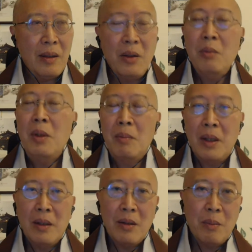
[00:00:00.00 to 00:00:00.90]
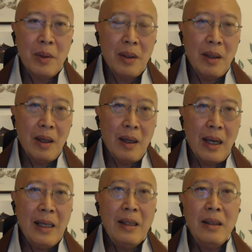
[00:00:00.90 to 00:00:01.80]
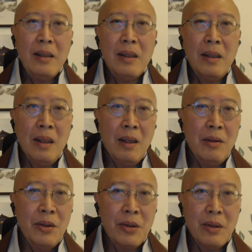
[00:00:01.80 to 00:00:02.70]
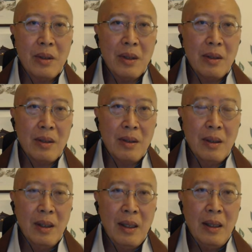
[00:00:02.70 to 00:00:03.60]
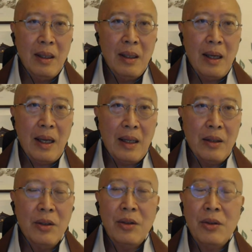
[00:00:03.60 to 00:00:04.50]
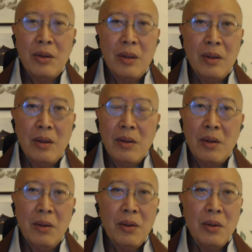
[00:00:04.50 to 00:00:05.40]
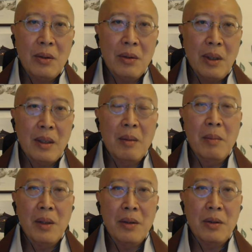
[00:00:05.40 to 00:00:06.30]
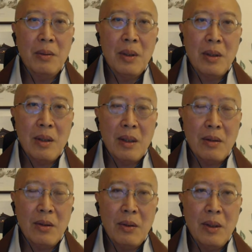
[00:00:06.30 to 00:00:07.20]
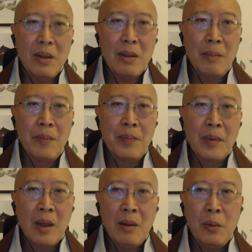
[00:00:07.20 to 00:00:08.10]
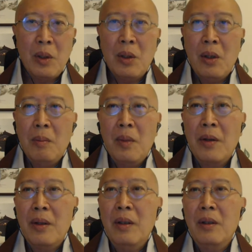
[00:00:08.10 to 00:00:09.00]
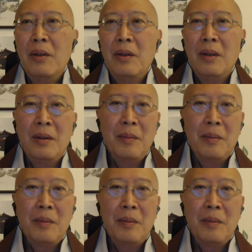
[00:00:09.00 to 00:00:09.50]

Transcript: human mothers, but anything that nourishes us and nurtures us is also like a mother to us. So this we call Mother Earth